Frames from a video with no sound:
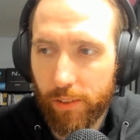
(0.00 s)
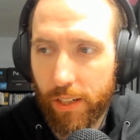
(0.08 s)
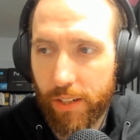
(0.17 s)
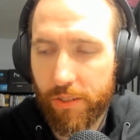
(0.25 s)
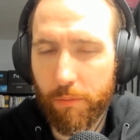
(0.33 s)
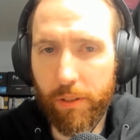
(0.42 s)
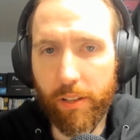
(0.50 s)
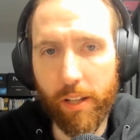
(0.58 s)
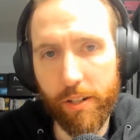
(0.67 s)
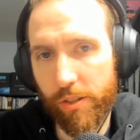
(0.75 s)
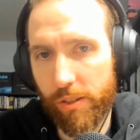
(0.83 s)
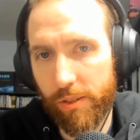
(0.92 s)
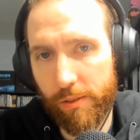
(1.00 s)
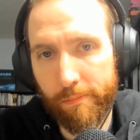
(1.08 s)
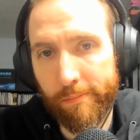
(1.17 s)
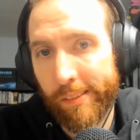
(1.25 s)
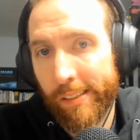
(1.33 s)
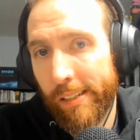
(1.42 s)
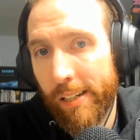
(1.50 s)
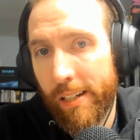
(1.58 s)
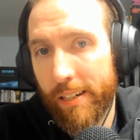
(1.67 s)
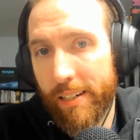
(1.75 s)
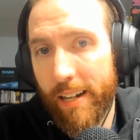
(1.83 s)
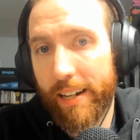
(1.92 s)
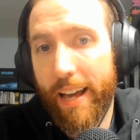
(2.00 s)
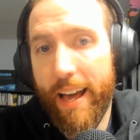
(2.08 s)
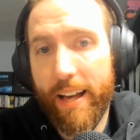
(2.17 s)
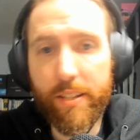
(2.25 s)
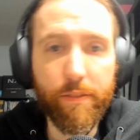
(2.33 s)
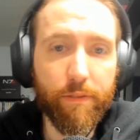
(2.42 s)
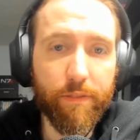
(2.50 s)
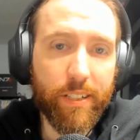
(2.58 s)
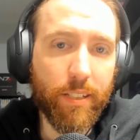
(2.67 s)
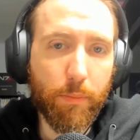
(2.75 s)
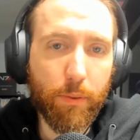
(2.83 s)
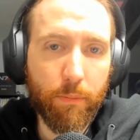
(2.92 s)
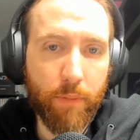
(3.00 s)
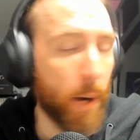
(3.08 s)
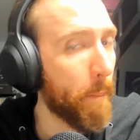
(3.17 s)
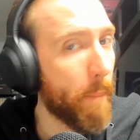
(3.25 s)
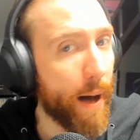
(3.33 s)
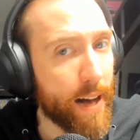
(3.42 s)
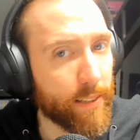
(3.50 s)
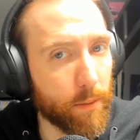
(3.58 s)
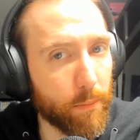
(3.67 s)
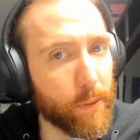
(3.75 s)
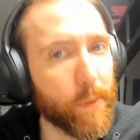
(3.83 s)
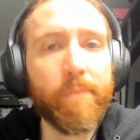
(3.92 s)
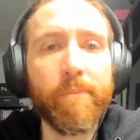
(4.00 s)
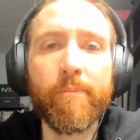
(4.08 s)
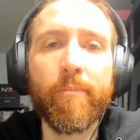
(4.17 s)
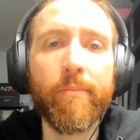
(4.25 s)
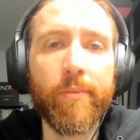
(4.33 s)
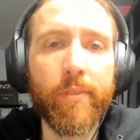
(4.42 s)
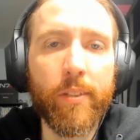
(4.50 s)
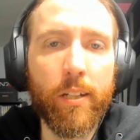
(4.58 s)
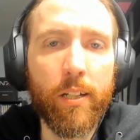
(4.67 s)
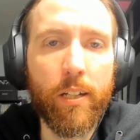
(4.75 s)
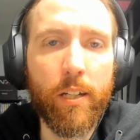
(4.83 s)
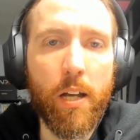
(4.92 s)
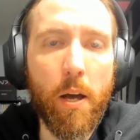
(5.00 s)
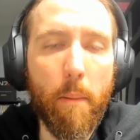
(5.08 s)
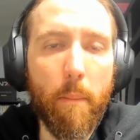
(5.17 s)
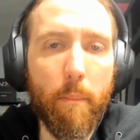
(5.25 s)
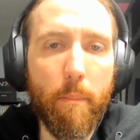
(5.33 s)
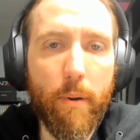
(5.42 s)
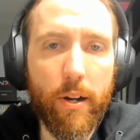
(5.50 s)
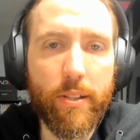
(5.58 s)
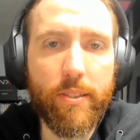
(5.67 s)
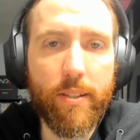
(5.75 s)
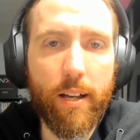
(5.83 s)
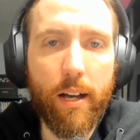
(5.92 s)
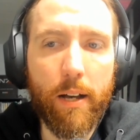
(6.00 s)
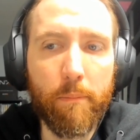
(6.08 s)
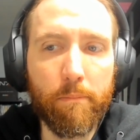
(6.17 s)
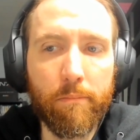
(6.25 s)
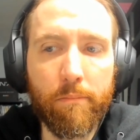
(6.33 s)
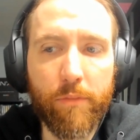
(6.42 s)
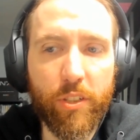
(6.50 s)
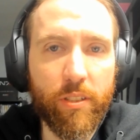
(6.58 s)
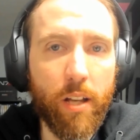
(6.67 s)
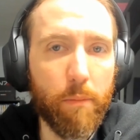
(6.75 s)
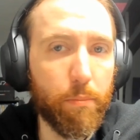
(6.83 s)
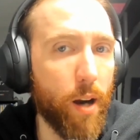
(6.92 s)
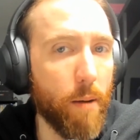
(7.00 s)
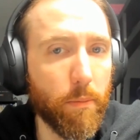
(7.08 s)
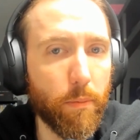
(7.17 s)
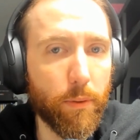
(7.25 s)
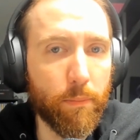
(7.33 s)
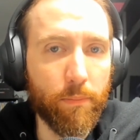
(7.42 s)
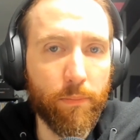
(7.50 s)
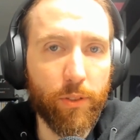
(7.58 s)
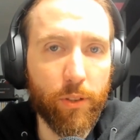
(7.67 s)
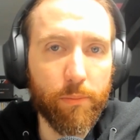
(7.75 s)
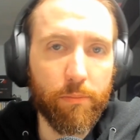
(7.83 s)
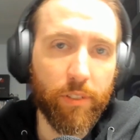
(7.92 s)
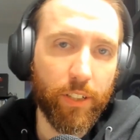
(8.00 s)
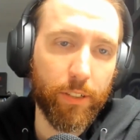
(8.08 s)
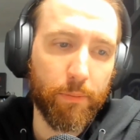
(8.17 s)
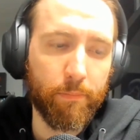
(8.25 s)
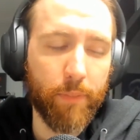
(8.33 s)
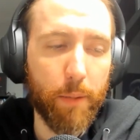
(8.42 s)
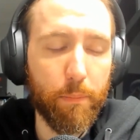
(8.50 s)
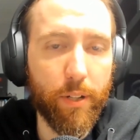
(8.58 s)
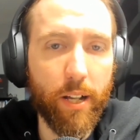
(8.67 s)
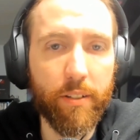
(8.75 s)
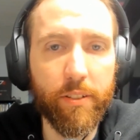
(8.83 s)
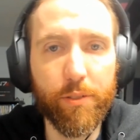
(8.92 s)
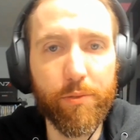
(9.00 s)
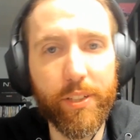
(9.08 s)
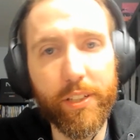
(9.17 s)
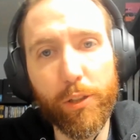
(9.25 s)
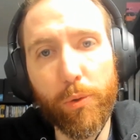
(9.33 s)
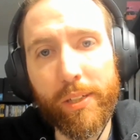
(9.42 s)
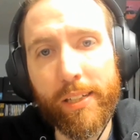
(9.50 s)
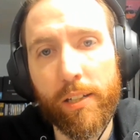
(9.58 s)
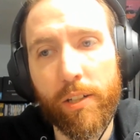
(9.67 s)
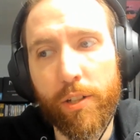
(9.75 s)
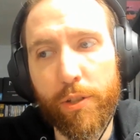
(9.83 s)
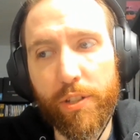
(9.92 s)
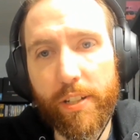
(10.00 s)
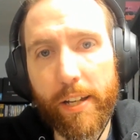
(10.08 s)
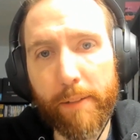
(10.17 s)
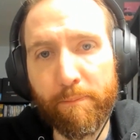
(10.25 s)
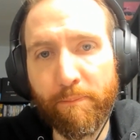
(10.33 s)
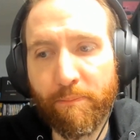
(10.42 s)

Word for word: is something that is just not as feasible, not impossible, but um, just not probable. So figured I'd put out another video today.